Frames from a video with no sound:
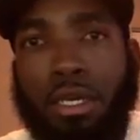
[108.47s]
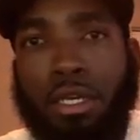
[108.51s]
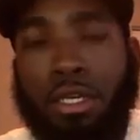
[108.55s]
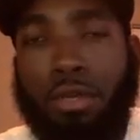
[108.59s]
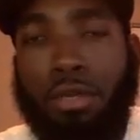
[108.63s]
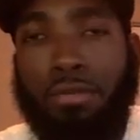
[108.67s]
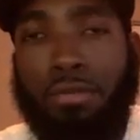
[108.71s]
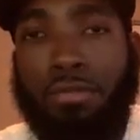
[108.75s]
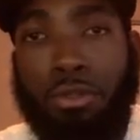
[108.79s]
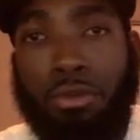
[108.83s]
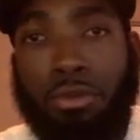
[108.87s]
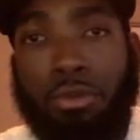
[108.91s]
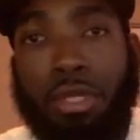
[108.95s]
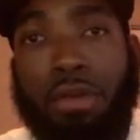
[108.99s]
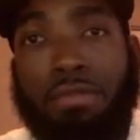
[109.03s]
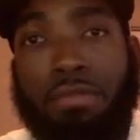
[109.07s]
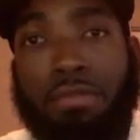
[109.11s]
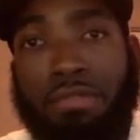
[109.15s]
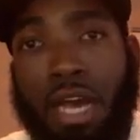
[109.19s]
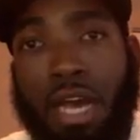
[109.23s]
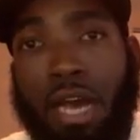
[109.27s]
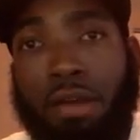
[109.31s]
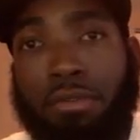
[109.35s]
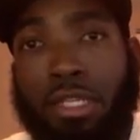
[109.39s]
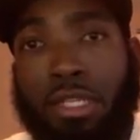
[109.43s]
You know, if you do that
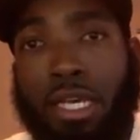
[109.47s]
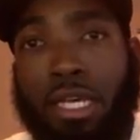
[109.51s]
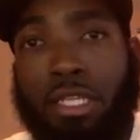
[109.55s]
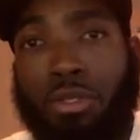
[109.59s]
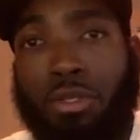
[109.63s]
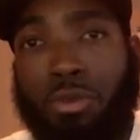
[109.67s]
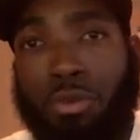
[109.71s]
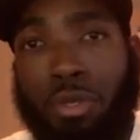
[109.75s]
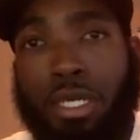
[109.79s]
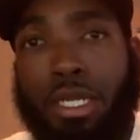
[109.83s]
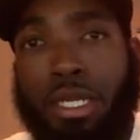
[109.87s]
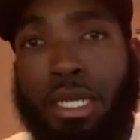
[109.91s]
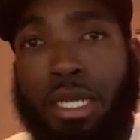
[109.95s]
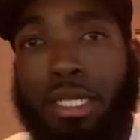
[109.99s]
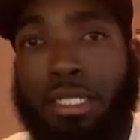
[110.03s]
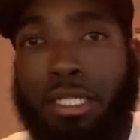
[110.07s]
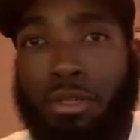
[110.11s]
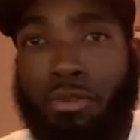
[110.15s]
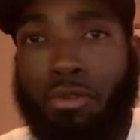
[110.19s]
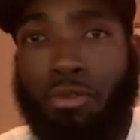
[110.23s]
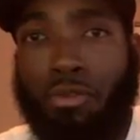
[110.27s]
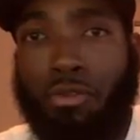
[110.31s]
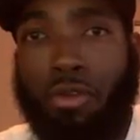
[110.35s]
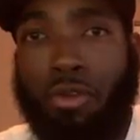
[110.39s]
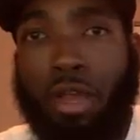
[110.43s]
five times a week, that's a
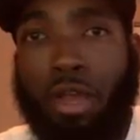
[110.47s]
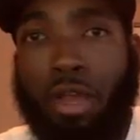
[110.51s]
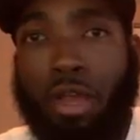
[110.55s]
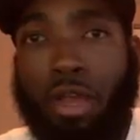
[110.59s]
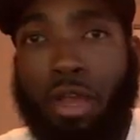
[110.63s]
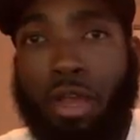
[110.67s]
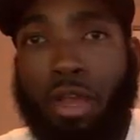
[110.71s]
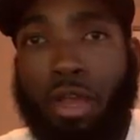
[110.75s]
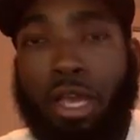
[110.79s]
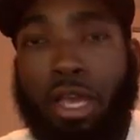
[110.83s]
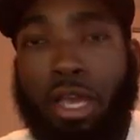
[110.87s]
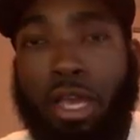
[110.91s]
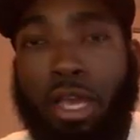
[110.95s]
grand a week.